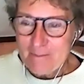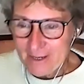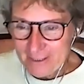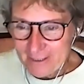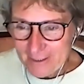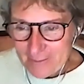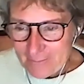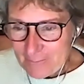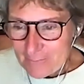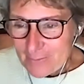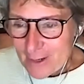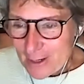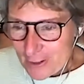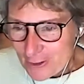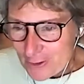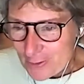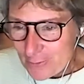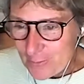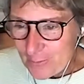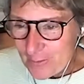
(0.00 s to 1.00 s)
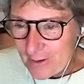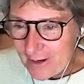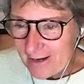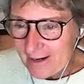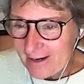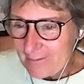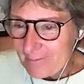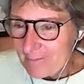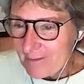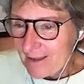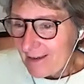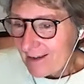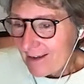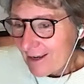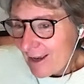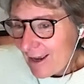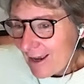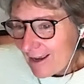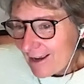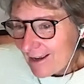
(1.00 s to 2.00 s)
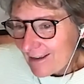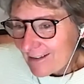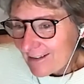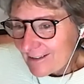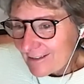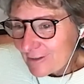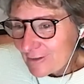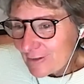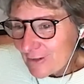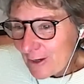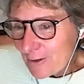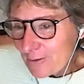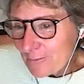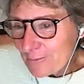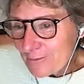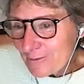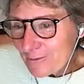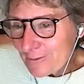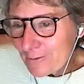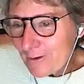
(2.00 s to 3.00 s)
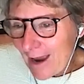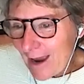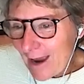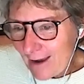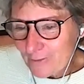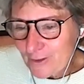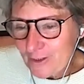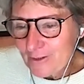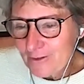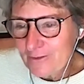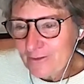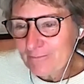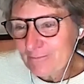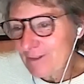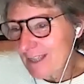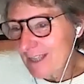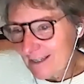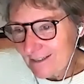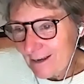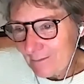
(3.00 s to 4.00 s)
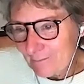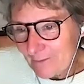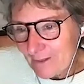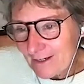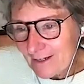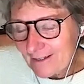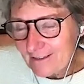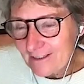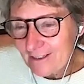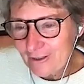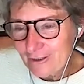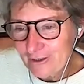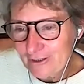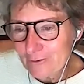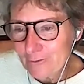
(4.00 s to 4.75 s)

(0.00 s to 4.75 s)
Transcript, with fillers: but you. Uh, so you have to set up the condition.